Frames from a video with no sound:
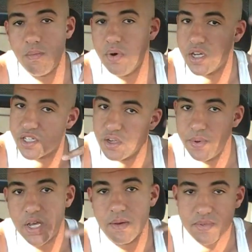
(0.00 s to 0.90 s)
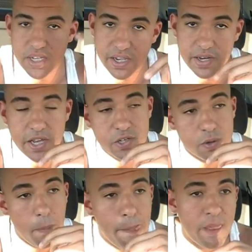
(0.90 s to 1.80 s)
much till it becomes second
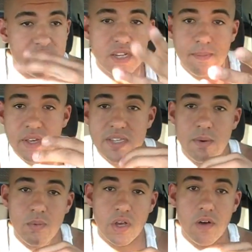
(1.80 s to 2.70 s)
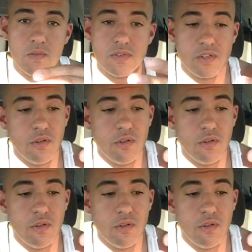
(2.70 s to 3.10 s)
nature. Same things happen with goals.